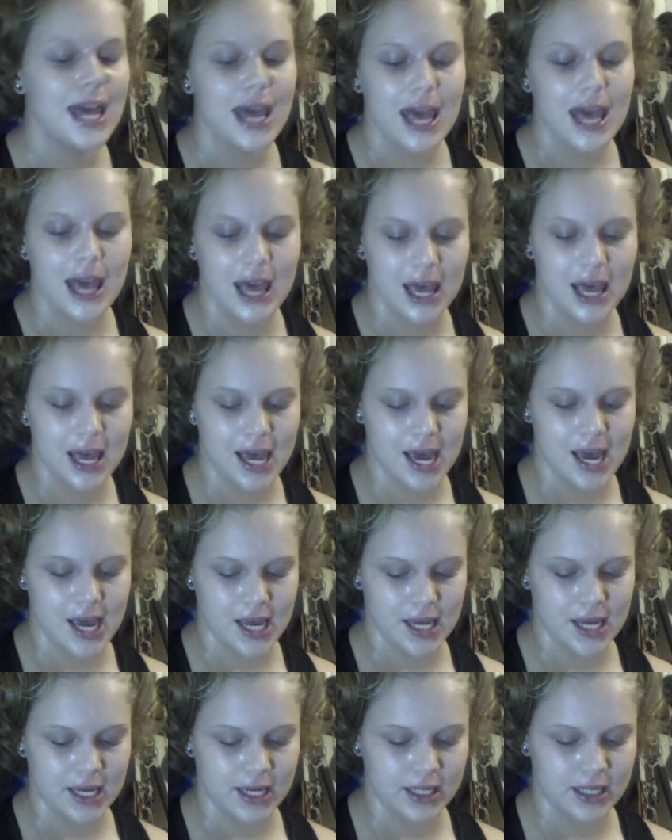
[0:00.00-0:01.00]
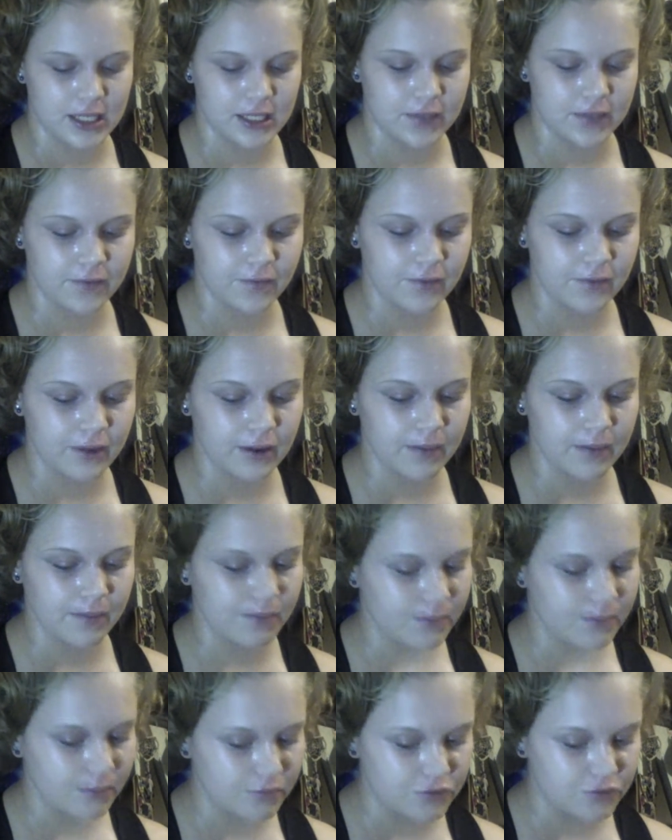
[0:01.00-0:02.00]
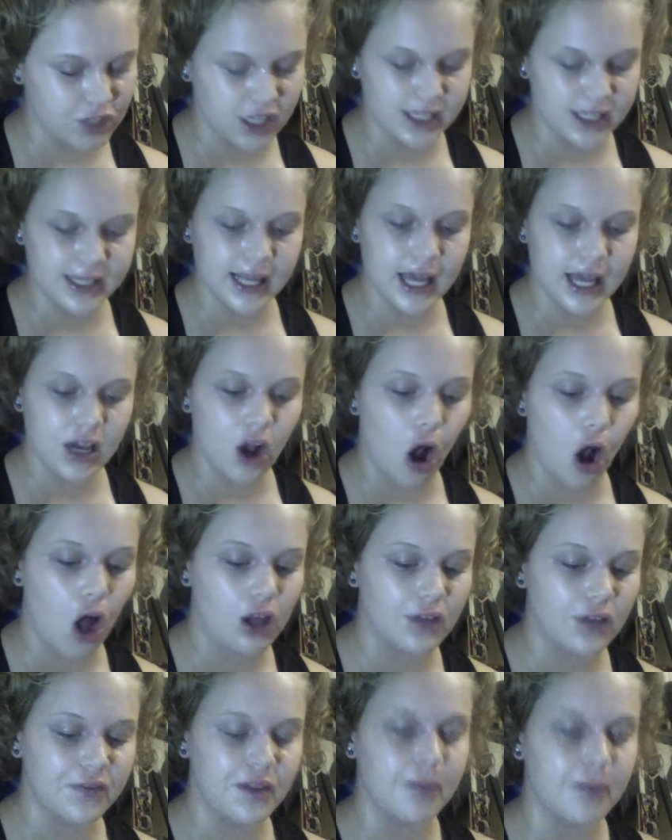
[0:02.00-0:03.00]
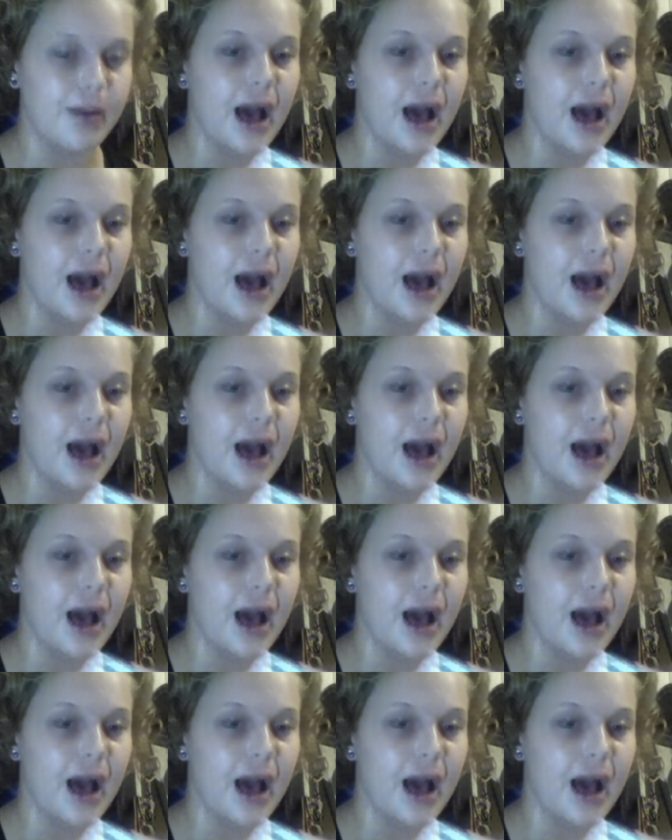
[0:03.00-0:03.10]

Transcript: And just like all of their